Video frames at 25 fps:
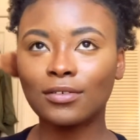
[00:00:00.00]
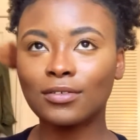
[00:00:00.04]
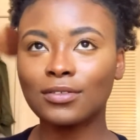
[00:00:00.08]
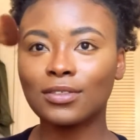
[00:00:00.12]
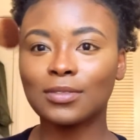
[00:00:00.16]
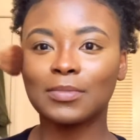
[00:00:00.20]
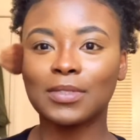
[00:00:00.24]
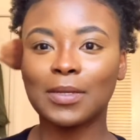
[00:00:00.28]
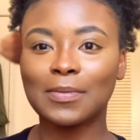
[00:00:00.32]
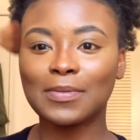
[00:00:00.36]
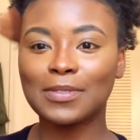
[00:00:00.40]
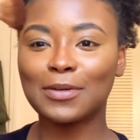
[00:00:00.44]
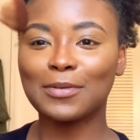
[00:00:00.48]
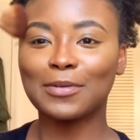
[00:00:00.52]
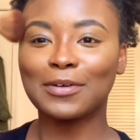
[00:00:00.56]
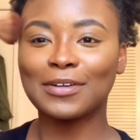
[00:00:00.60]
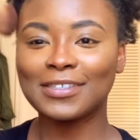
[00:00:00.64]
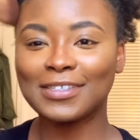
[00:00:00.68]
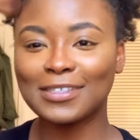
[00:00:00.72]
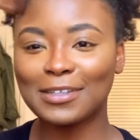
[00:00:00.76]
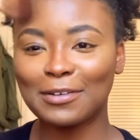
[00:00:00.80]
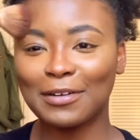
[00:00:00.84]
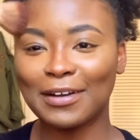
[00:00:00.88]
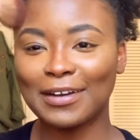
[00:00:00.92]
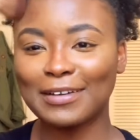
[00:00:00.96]
Sometimes the
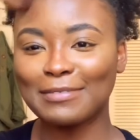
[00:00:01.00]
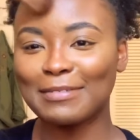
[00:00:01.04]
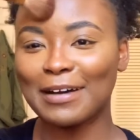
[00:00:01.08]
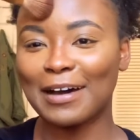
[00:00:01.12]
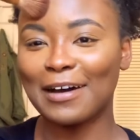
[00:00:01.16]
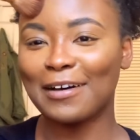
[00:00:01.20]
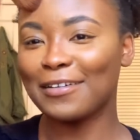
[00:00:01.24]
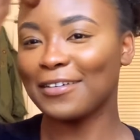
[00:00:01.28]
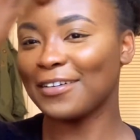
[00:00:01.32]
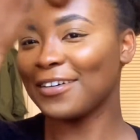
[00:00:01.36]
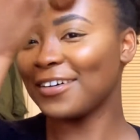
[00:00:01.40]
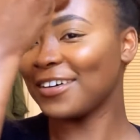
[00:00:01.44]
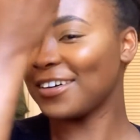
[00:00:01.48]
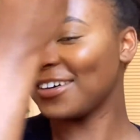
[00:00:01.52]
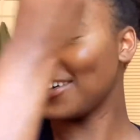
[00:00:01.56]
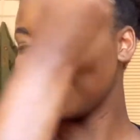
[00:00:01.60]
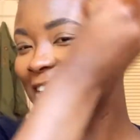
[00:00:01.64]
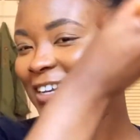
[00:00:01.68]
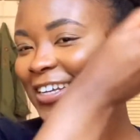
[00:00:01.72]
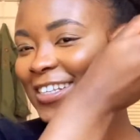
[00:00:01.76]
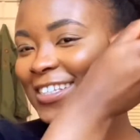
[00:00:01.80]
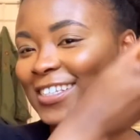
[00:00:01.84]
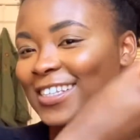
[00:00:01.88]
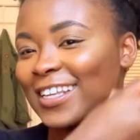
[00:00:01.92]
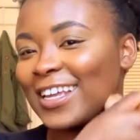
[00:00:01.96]
words don't come out.
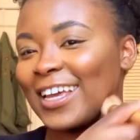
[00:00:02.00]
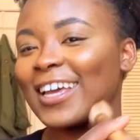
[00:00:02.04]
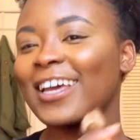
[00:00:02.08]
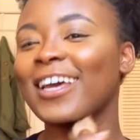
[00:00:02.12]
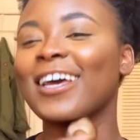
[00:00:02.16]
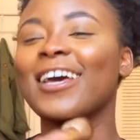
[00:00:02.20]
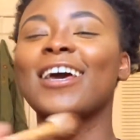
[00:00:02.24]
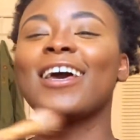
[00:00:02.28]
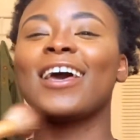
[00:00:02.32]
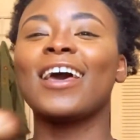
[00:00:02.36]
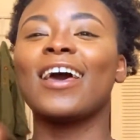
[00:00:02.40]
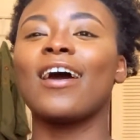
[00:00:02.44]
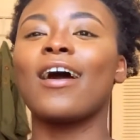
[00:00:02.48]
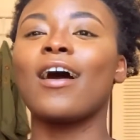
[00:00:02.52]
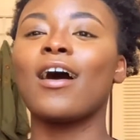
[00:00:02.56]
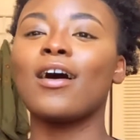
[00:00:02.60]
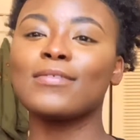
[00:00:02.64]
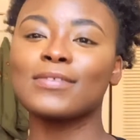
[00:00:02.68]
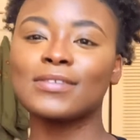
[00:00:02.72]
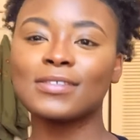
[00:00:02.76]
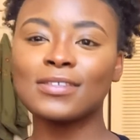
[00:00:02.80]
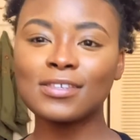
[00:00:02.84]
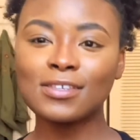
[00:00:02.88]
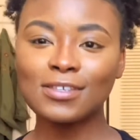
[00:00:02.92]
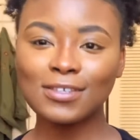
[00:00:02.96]
It's like it
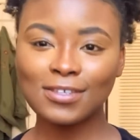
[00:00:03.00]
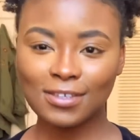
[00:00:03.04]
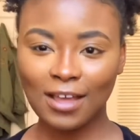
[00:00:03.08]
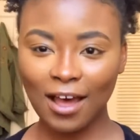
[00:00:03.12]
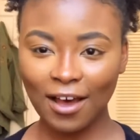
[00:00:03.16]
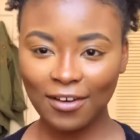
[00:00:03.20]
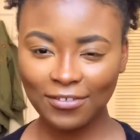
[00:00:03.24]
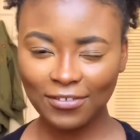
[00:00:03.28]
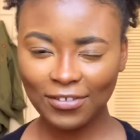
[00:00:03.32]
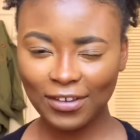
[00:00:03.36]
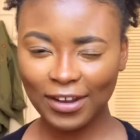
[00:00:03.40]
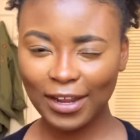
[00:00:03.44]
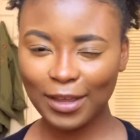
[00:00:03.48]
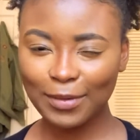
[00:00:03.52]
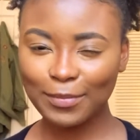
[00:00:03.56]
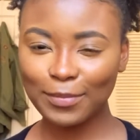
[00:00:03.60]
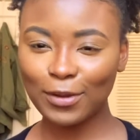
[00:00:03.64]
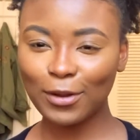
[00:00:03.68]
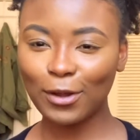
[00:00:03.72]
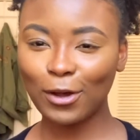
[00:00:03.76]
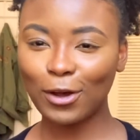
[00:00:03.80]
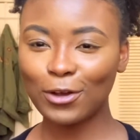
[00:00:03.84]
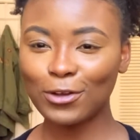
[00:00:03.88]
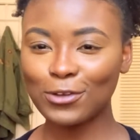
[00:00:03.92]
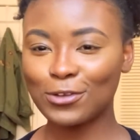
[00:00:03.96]
helps to soften it,
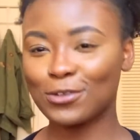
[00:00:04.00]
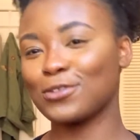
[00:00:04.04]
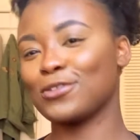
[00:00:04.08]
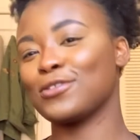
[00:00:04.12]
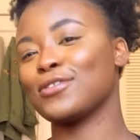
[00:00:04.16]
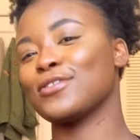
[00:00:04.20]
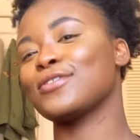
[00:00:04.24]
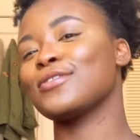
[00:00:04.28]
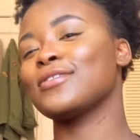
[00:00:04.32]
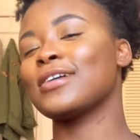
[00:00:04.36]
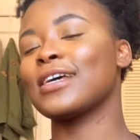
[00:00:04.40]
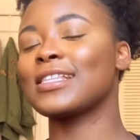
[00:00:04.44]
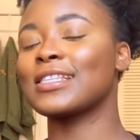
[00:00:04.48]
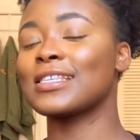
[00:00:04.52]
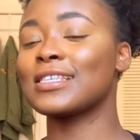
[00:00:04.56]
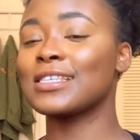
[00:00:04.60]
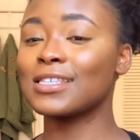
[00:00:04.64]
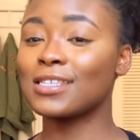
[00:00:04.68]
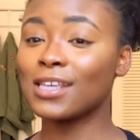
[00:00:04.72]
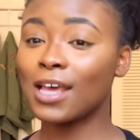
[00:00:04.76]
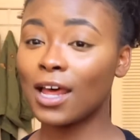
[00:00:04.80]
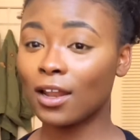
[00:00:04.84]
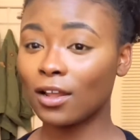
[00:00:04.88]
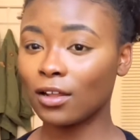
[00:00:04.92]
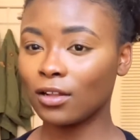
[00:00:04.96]
but also it's
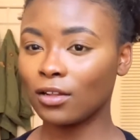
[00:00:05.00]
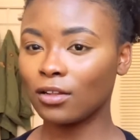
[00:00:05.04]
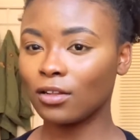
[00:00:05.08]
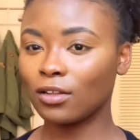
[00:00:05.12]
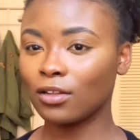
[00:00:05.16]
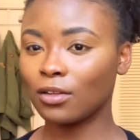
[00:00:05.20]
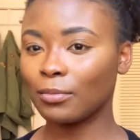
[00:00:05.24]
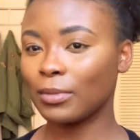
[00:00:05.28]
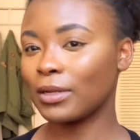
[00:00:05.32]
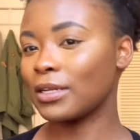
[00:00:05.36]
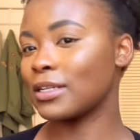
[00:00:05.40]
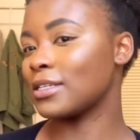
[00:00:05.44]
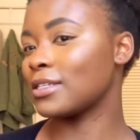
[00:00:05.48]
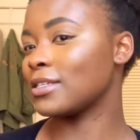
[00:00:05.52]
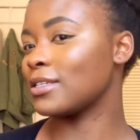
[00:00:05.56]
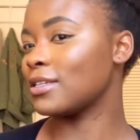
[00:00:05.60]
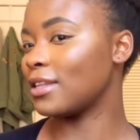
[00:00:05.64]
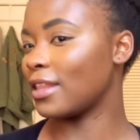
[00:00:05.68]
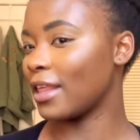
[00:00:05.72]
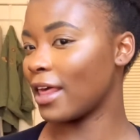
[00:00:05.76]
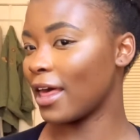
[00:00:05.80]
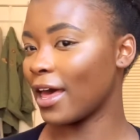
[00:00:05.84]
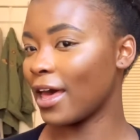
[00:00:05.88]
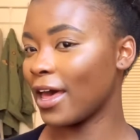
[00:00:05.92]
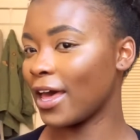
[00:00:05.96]
subtle, but it's
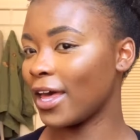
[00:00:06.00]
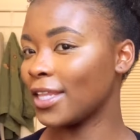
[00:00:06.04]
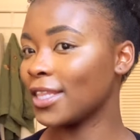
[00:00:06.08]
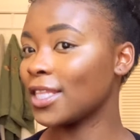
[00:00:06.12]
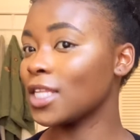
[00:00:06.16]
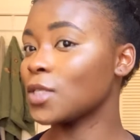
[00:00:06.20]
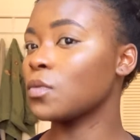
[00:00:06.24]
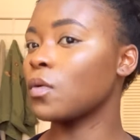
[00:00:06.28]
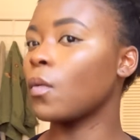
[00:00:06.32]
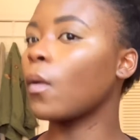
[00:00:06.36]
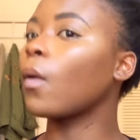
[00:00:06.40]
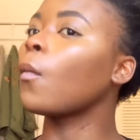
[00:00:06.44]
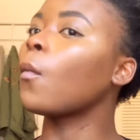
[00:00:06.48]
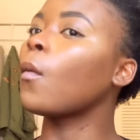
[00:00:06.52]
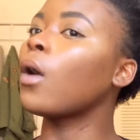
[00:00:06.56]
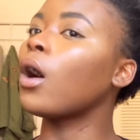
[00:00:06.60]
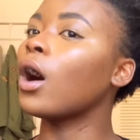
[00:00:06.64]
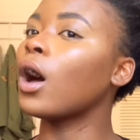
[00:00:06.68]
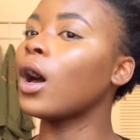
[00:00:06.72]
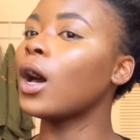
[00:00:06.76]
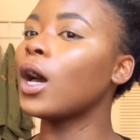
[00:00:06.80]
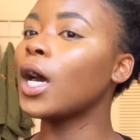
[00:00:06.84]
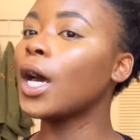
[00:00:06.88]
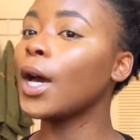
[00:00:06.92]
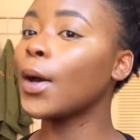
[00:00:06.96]
there. That's what we
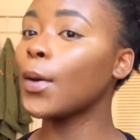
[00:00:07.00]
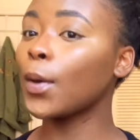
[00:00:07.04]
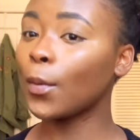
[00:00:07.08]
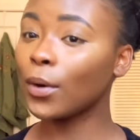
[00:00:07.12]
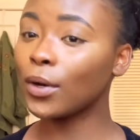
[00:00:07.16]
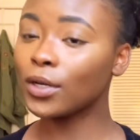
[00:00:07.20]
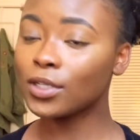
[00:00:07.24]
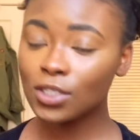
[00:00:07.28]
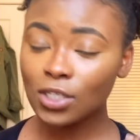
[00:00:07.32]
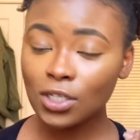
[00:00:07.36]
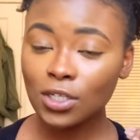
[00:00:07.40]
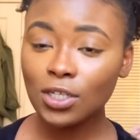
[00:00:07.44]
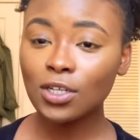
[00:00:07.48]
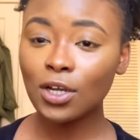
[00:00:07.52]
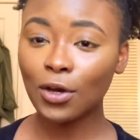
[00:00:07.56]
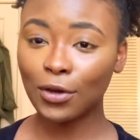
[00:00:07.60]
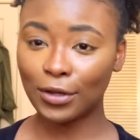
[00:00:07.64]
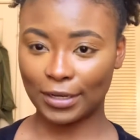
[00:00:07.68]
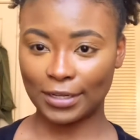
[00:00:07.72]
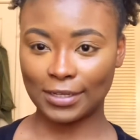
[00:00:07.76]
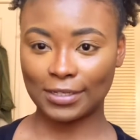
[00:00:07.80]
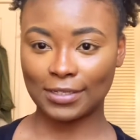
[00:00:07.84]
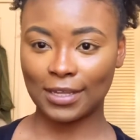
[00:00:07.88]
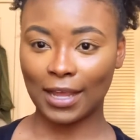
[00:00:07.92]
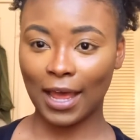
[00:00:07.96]
want. We want you to
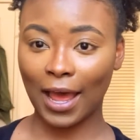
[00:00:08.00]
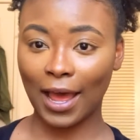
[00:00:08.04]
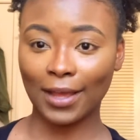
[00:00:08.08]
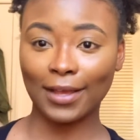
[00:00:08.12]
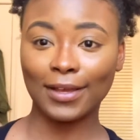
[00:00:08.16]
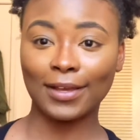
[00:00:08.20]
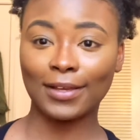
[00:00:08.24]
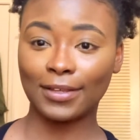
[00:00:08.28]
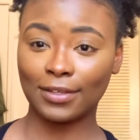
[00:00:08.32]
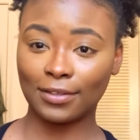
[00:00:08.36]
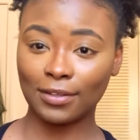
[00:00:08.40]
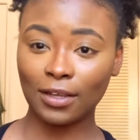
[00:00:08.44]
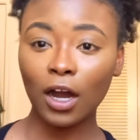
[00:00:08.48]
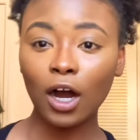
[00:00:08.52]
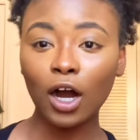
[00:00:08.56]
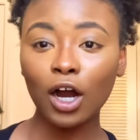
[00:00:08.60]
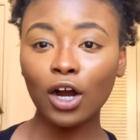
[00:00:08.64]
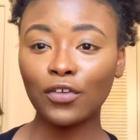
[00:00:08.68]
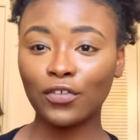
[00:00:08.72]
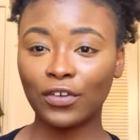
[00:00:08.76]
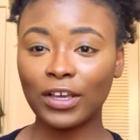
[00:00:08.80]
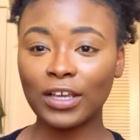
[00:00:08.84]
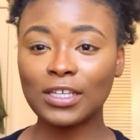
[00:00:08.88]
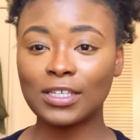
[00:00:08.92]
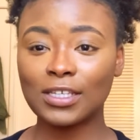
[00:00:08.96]
notice that her
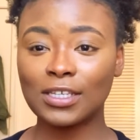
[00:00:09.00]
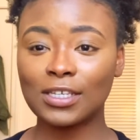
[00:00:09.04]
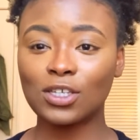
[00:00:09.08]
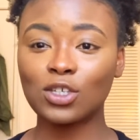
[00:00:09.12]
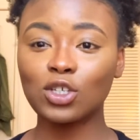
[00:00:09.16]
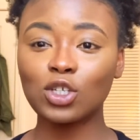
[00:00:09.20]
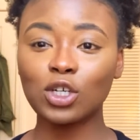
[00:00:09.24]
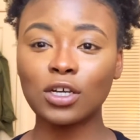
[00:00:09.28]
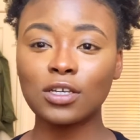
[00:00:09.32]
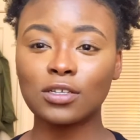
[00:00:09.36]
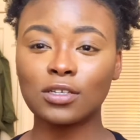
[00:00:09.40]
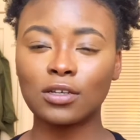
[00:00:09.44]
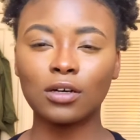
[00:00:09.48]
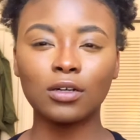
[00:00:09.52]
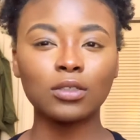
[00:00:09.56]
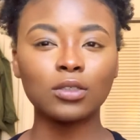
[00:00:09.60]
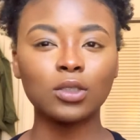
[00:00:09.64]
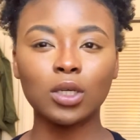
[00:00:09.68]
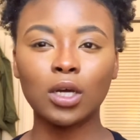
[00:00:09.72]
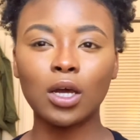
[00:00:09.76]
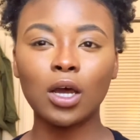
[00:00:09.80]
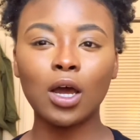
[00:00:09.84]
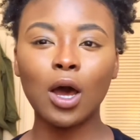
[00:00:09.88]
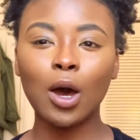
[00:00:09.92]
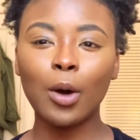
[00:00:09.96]
face is
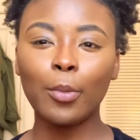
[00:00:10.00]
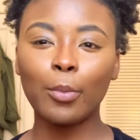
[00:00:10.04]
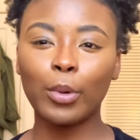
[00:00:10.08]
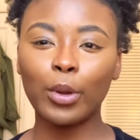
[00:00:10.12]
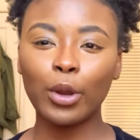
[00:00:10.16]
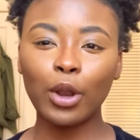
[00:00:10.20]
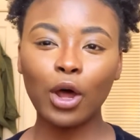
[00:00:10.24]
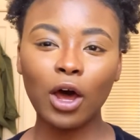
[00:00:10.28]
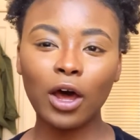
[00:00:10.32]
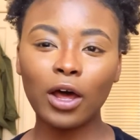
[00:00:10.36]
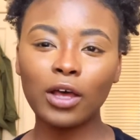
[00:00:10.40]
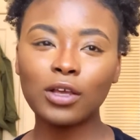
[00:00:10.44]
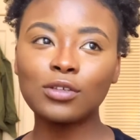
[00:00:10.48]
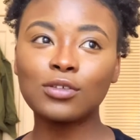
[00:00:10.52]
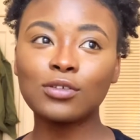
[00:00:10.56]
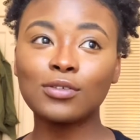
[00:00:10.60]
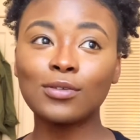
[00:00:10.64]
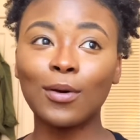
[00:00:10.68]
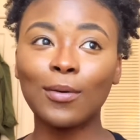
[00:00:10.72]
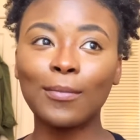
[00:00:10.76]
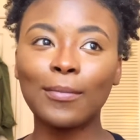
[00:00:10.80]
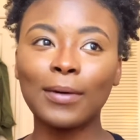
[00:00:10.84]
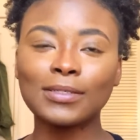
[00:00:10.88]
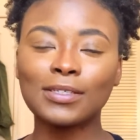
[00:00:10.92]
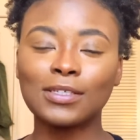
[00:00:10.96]
chiseled, but not
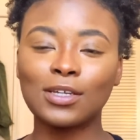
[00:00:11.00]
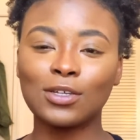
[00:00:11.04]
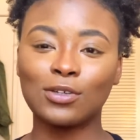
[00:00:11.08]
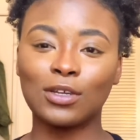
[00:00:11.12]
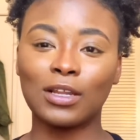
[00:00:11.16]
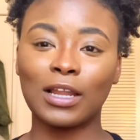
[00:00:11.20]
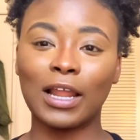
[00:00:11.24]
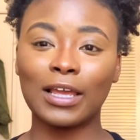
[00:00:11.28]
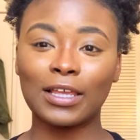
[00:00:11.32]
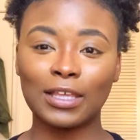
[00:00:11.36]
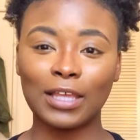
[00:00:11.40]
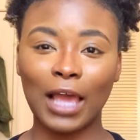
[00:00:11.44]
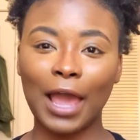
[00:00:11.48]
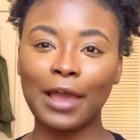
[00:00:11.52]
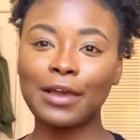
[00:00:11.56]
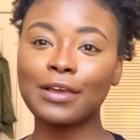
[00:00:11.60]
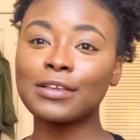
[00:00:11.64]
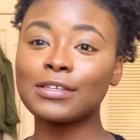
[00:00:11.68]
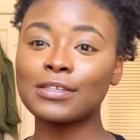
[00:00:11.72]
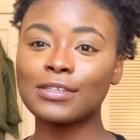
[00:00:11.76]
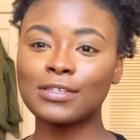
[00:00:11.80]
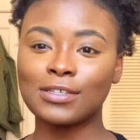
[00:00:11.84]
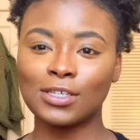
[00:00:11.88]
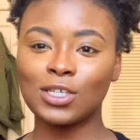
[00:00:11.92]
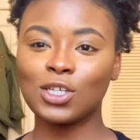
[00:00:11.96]
so much that you're like, yeah, I
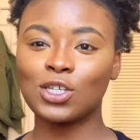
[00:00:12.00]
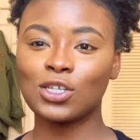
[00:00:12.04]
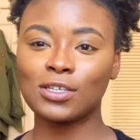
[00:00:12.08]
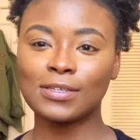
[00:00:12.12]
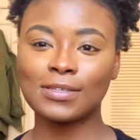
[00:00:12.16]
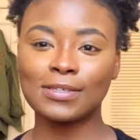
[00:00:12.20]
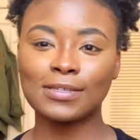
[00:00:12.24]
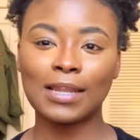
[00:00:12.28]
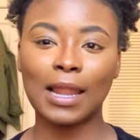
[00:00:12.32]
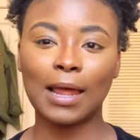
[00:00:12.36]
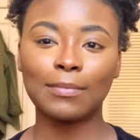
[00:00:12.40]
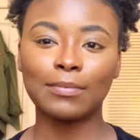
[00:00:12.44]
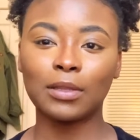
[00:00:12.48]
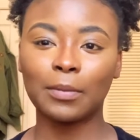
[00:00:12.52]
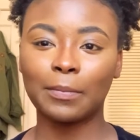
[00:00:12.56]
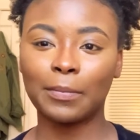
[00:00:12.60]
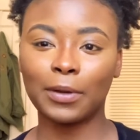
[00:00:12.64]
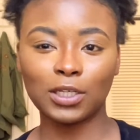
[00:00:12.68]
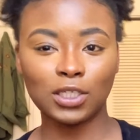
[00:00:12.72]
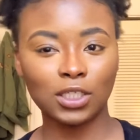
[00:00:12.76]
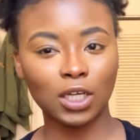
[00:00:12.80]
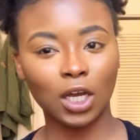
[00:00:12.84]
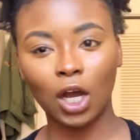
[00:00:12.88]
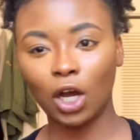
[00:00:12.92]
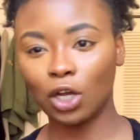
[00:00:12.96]
can see she slapped a
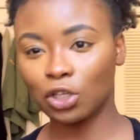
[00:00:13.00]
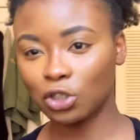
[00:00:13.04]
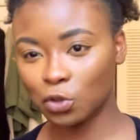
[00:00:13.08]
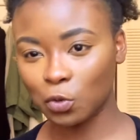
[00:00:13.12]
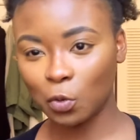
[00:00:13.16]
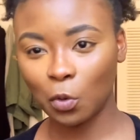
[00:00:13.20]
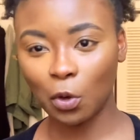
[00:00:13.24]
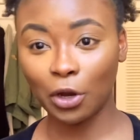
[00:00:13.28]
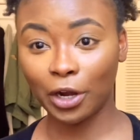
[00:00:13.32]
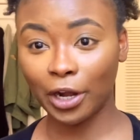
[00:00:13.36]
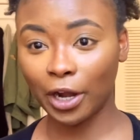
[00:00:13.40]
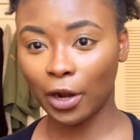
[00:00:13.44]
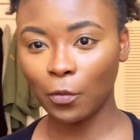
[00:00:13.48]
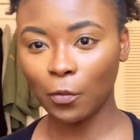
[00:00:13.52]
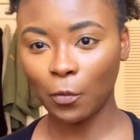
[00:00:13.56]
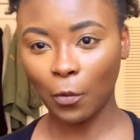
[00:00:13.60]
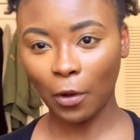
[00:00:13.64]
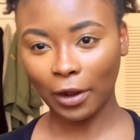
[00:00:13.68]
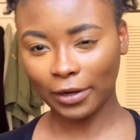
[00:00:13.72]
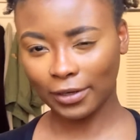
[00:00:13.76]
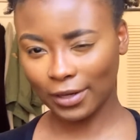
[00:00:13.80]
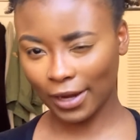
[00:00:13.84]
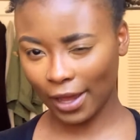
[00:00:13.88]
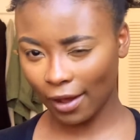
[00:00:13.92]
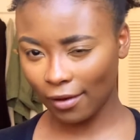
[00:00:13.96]
bunch of contour on and
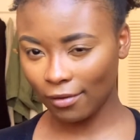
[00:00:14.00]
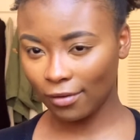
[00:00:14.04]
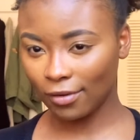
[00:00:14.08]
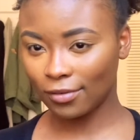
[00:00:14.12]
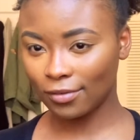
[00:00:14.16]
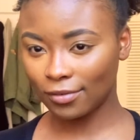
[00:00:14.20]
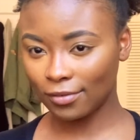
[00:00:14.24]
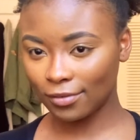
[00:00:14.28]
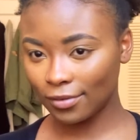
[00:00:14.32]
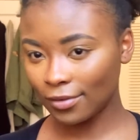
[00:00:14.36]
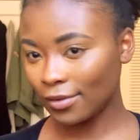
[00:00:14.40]
walked out.